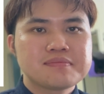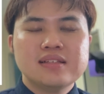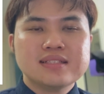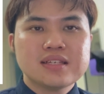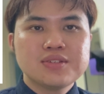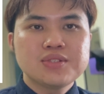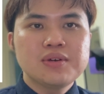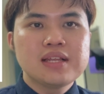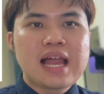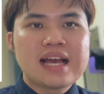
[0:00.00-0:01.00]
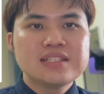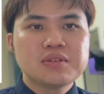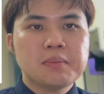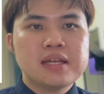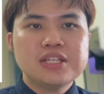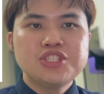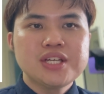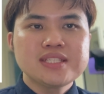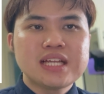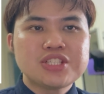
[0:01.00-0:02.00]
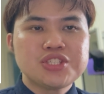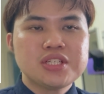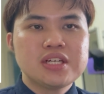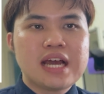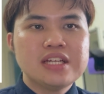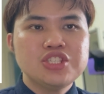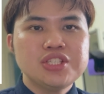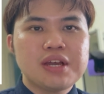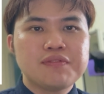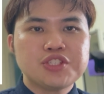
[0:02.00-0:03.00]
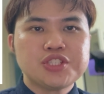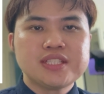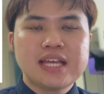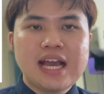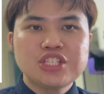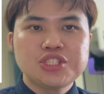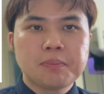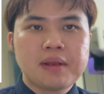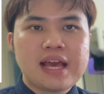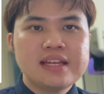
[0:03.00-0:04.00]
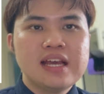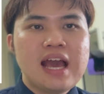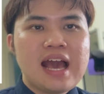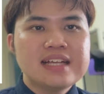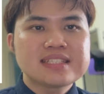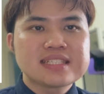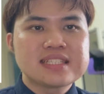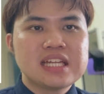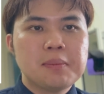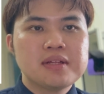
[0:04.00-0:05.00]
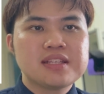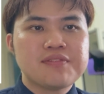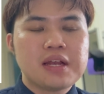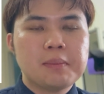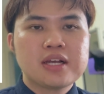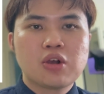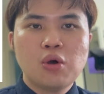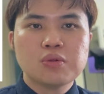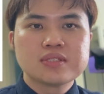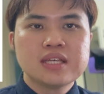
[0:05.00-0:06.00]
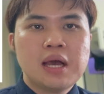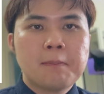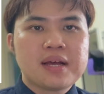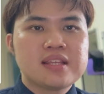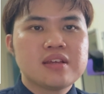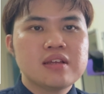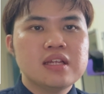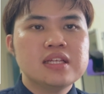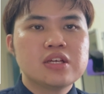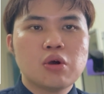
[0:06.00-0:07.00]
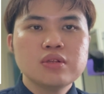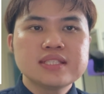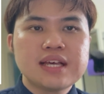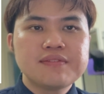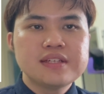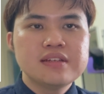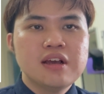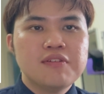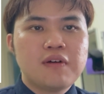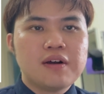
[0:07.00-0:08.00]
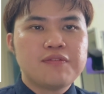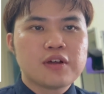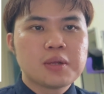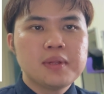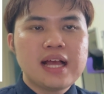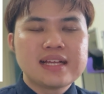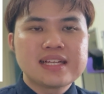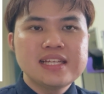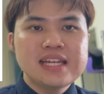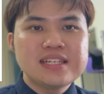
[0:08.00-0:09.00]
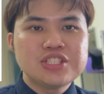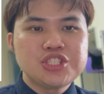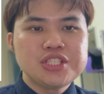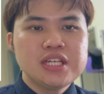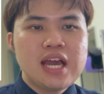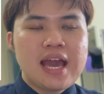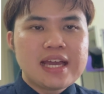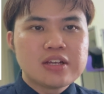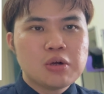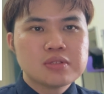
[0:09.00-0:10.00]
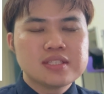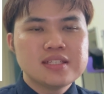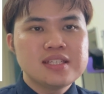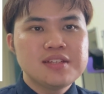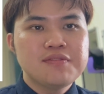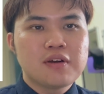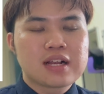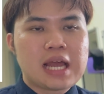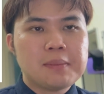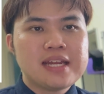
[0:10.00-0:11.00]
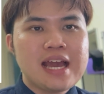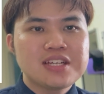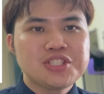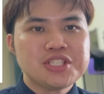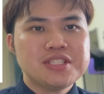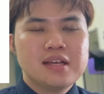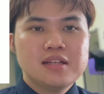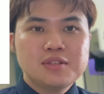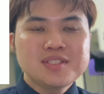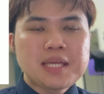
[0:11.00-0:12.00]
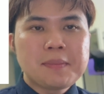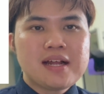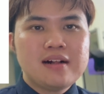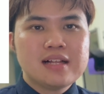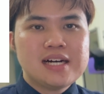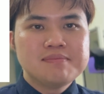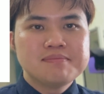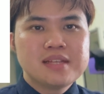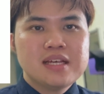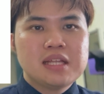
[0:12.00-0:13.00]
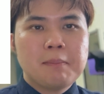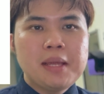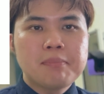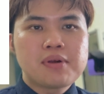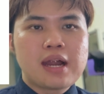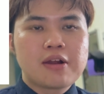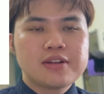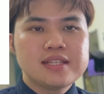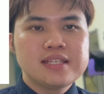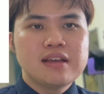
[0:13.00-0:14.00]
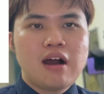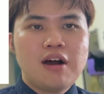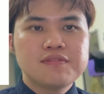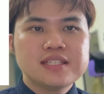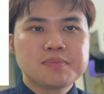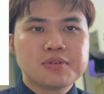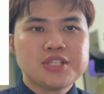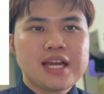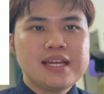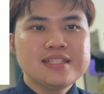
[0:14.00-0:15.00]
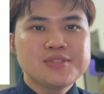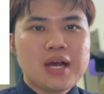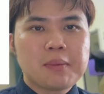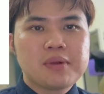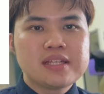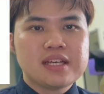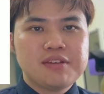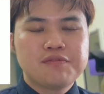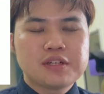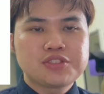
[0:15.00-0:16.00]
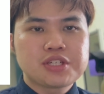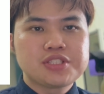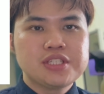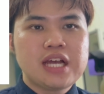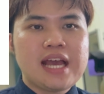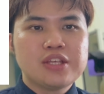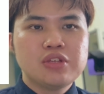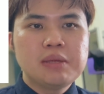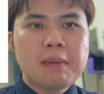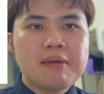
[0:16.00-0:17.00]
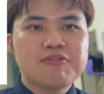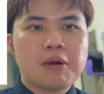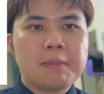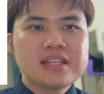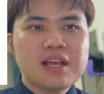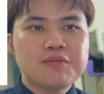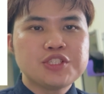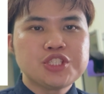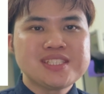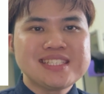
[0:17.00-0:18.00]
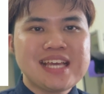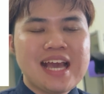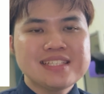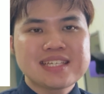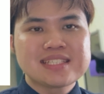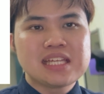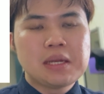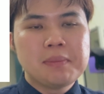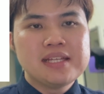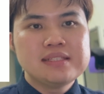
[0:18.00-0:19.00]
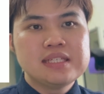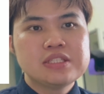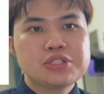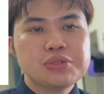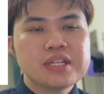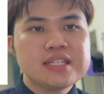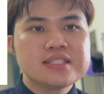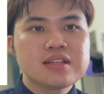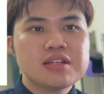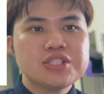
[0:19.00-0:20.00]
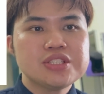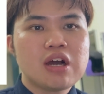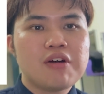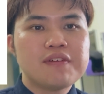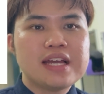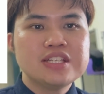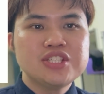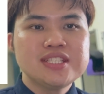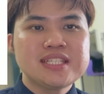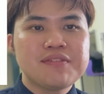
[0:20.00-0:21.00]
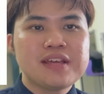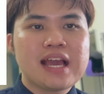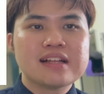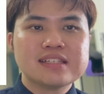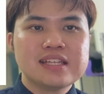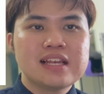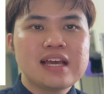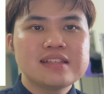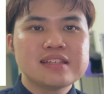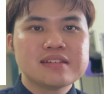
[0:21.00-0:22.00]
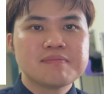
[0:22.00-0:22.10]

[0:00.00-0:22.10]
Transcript: This also aligns with Malaysia's National Energy Efficiency Action Plan and Sustainable Development Goals, particularly Goal 7 for affordable and clean energy and Goal 13 for climate action. To sum it all up, the main priority of this project is to upgrade the infrastructure at UniMAP for better efficiency and sustainability through the installation of energy-saving LED lighting.